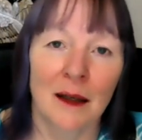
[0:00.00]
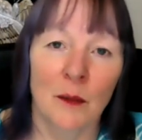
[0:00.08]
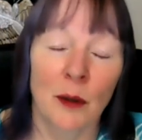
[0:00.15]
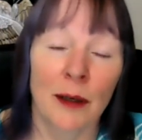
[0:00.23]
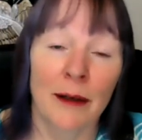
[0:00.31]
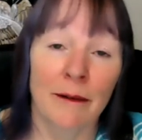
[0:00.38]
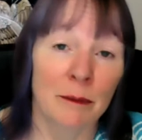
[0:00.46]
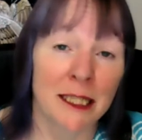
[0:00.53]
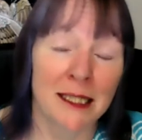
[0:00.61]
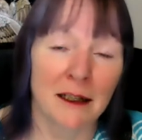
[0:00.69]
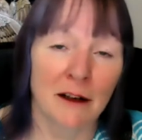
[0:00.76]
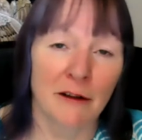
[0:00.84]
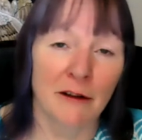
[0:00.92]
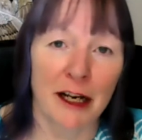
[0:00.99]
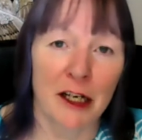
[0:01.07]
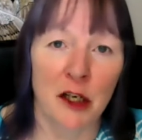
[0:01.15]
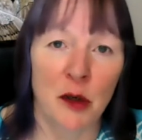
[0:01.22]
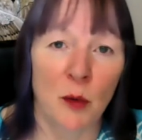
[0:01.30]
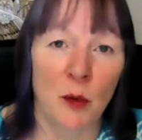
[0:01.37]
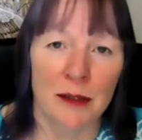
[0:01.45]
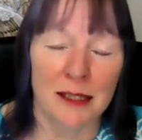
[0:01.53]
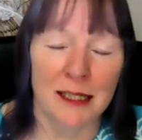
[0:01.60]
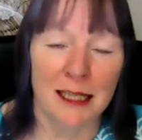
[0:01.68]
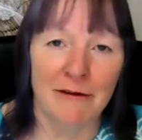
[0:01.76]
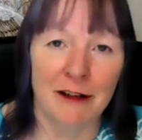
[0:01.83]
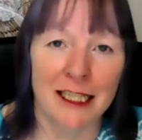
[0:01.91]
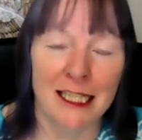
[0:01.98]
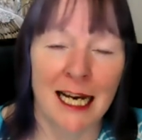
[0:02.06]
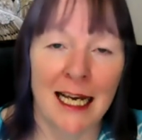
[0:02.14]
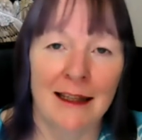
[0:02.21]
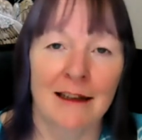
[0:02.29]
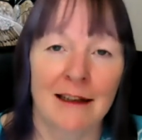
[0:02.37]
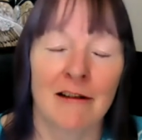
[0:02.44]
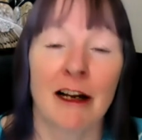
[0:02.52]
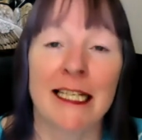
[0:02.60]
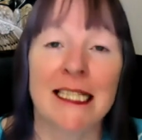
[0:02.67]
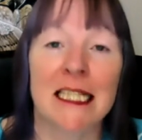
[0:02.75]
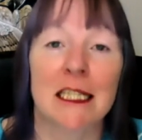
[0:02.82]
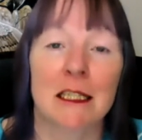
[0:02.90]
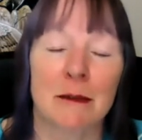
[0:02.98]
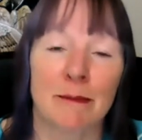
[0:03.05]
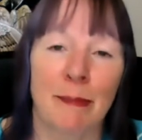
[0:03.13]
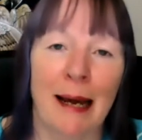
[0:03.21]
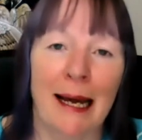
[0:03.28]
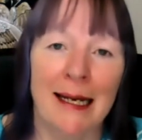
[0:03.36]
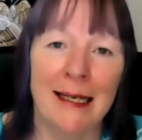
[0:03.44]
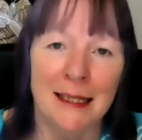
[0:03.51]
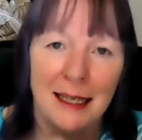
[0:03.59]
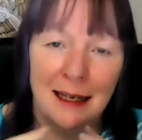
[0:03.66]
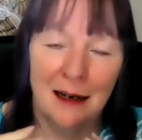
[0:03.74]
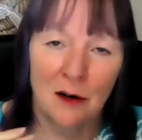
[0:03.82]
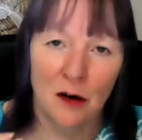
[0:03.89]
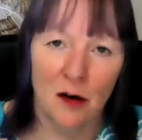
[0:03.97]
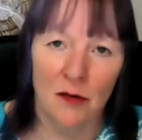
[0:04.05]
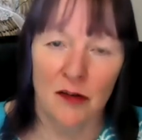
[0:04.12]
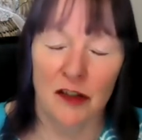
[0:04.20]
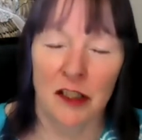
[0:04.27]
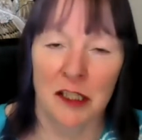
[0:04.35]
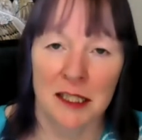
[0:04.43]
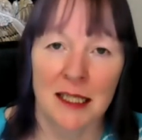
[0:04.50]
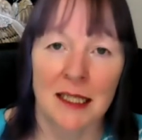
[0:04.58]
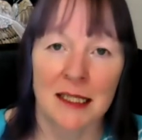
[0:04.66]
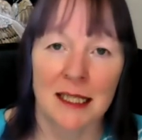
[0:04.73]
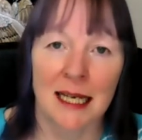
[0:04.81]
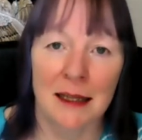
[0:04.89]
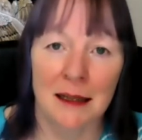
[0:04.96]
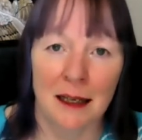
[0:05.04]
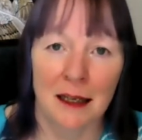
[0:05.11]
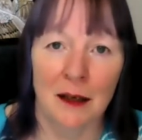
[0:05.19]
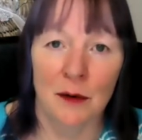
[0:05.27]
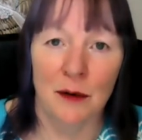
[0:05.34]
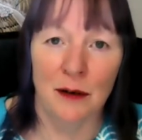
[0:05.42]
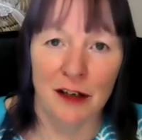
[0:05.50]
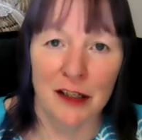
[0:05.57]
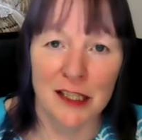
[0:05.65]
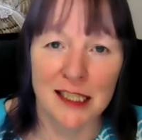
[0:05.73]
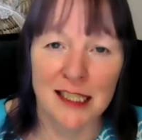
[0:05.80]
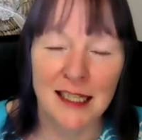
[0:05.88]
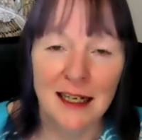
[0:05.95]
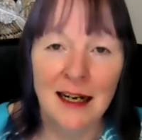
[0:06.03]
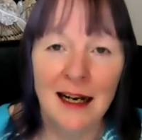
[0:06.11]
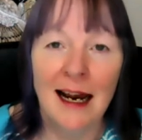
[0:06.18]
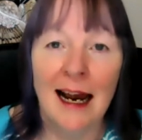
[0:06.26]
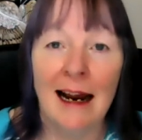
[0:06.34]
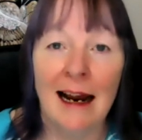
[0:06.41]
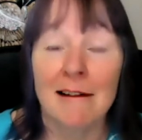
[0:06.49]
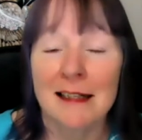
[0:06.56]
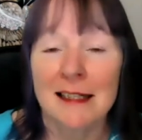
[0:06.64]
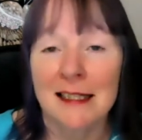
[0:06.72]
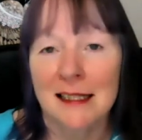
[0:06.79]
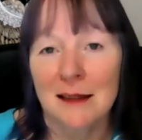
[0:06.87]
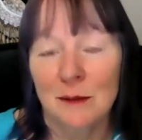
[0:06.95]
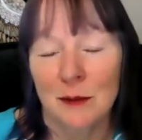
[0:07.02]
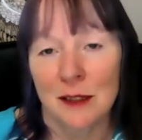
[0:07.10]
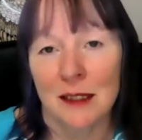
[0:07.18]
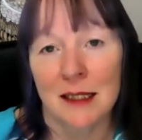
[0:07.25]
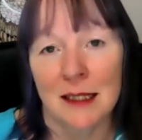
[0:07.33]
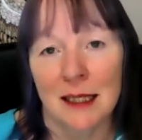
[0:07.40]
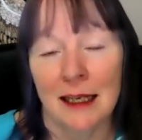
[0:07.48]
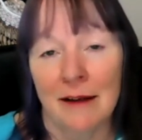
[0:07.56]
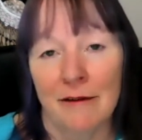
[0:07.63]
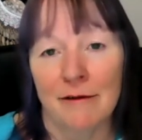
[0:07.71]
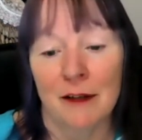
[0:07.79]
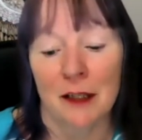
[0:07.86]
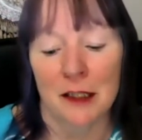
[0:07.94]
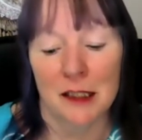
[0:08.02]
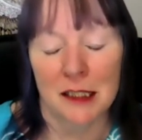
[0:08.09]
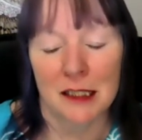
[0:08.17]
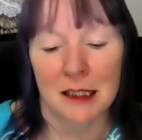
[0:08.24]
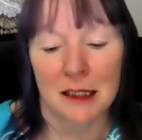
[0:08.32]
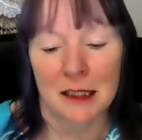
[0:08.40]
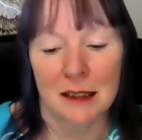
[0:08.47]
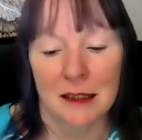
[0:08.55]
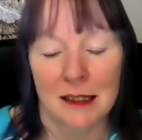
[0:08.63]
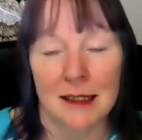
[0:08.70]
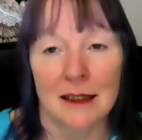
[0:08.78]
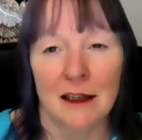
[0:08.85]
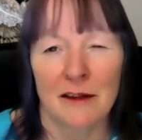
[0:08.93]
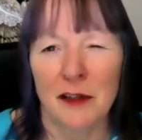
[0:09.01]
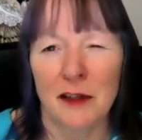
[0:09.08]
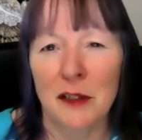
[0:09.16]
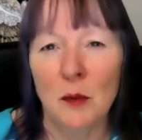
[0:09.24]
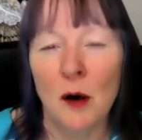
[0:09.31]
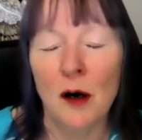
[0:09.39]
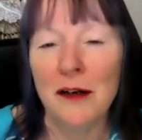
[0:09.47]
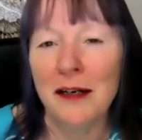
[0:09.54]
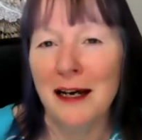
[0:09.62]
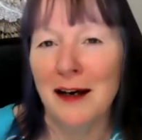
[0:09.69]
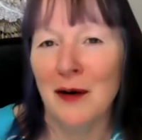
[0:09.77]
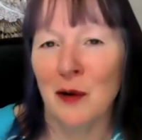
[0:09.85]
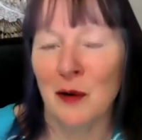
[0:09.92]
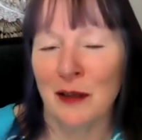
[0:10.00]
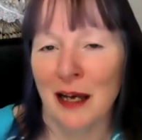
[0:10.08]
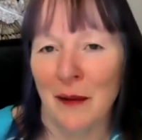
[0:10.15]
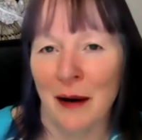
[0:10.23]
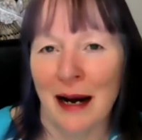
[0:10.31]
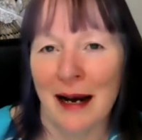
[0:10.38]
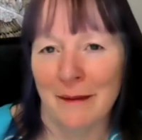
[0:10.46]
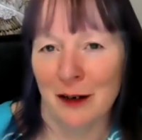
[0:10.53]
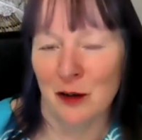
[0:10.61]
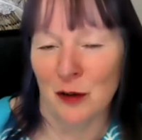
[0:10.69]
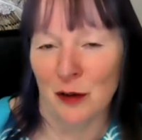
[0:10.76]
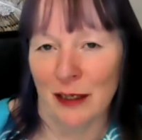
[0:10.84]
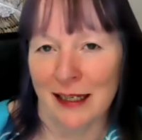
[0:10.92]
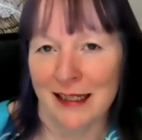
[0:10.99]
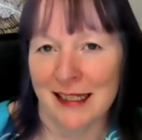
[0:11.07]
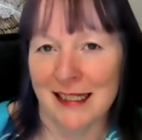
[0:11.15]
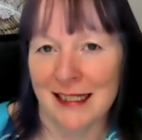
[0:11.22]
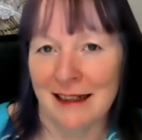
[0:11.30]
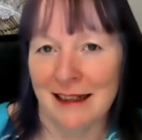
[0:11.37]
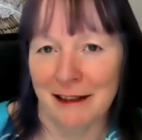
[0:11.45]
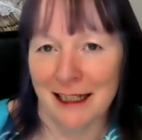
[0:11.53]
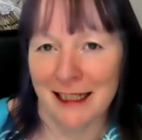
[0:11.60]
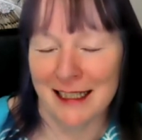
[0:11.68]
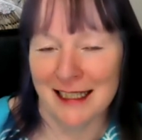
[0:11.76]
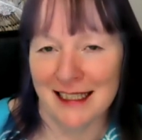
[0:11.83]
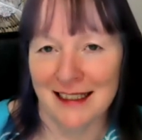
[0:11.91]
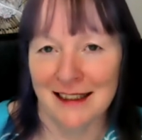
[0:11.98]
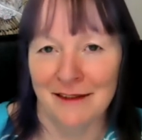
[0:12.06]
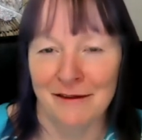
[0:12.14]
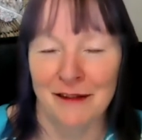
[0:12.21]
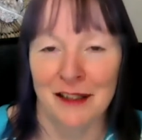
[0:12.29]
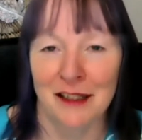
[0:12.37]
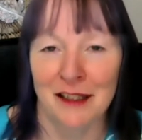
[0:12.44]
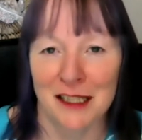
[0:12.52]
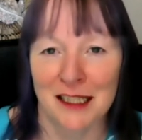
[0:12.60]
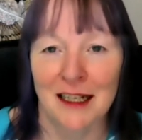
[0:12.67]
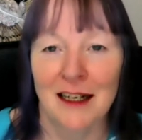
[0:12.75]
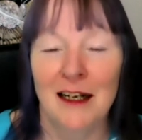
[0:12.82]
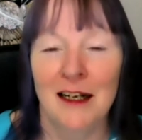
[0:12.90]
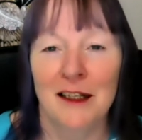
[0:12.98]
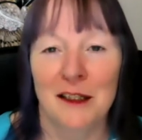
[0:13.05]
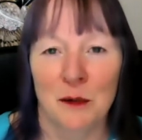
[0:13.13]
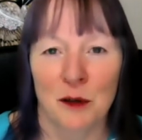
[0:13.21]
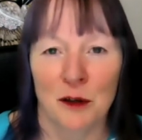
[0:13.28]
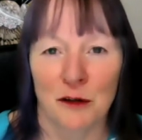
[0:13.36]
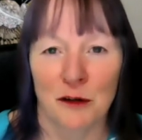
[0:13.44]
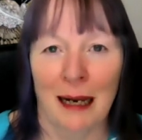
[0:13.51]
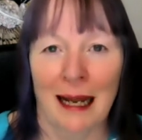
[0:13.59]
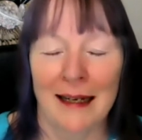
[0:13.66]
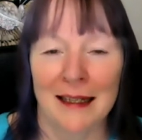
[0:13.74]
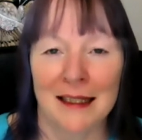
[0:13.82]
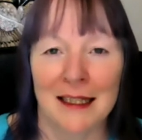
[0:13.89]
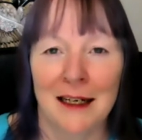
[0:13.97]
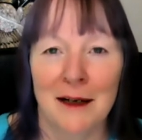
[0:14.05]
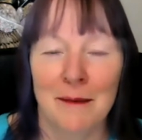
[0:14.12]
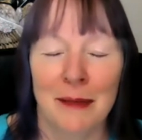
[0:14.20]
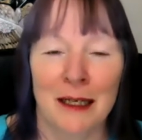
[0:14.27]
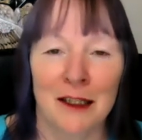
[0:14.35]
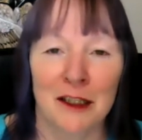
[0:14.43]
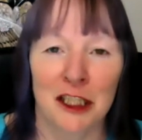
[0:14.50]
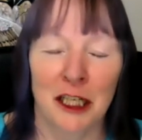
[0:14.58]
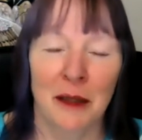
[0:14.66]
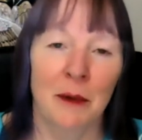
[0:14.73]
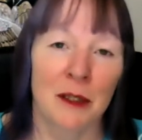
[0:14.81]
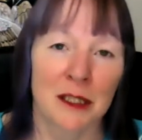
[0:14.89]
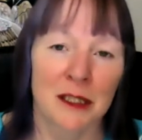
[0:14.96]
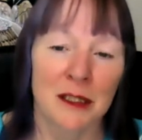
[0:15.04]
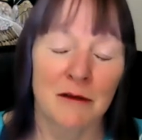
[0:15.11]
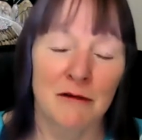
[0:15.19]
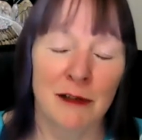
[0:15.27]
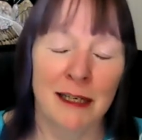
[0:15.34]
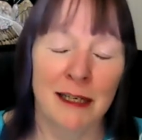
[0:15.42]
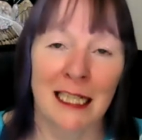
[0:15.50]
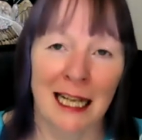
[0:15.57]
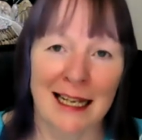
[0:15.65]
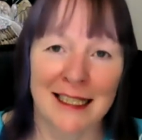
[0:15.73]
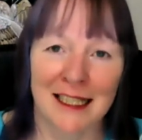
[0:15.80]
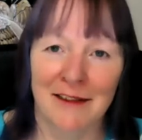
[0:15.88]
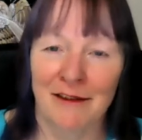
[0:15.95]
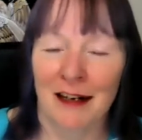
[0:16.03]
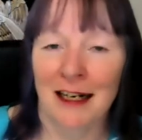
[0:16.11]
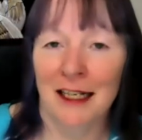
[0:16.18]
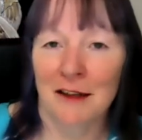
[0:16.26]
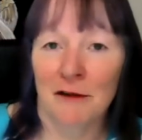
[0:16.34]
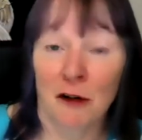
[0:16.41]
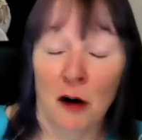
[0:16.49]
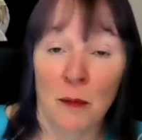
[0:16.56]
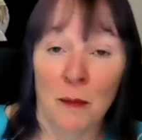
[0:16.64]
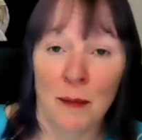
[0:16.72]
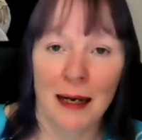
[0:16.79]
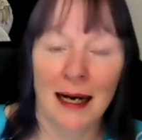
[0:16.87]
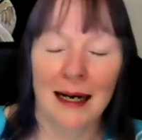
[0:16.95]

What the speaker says: we're discovering new ones every day. They're expanding our consciousness in the universe. Eris was the first discovered one, although I'm calling Ceres the first dwarf planet because she was reclassified from